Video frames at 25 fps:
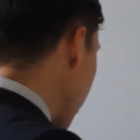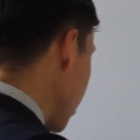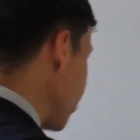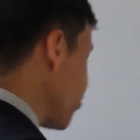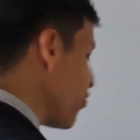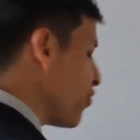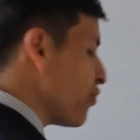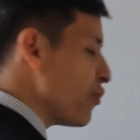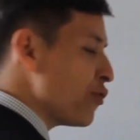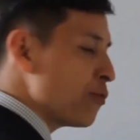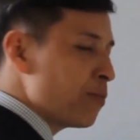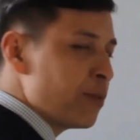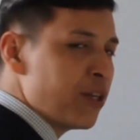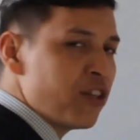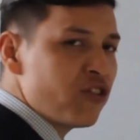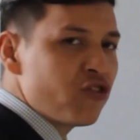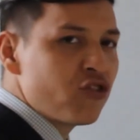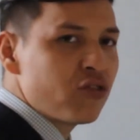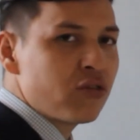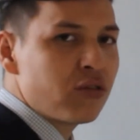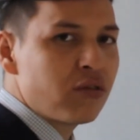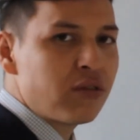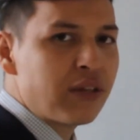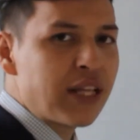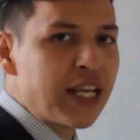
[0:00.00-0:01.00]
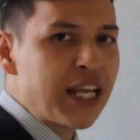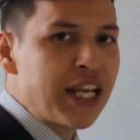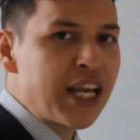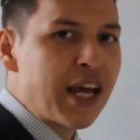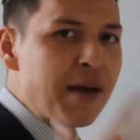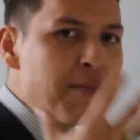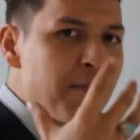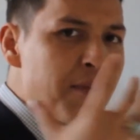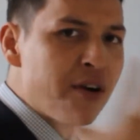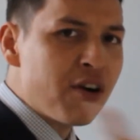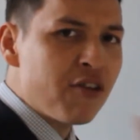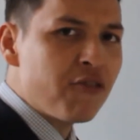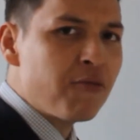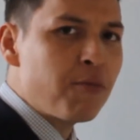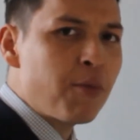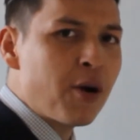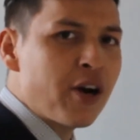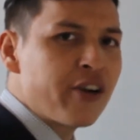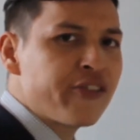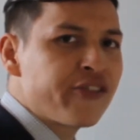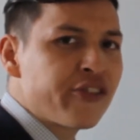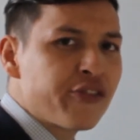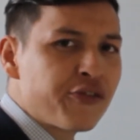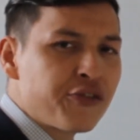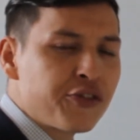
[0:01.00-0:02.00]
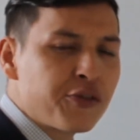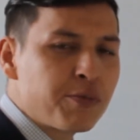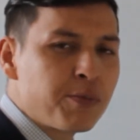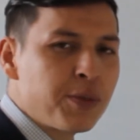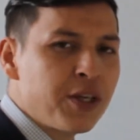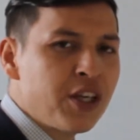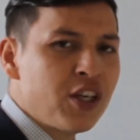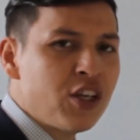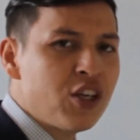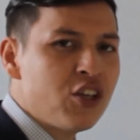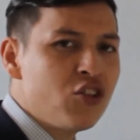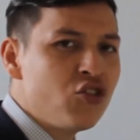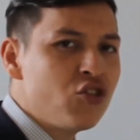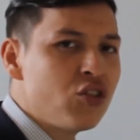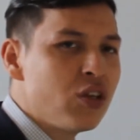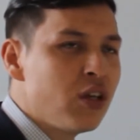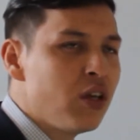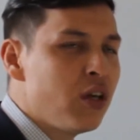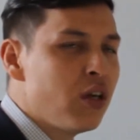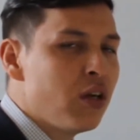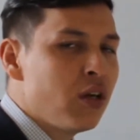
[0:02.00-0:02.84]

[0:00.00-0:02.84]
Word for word: parts of speech. The number of parts of speech,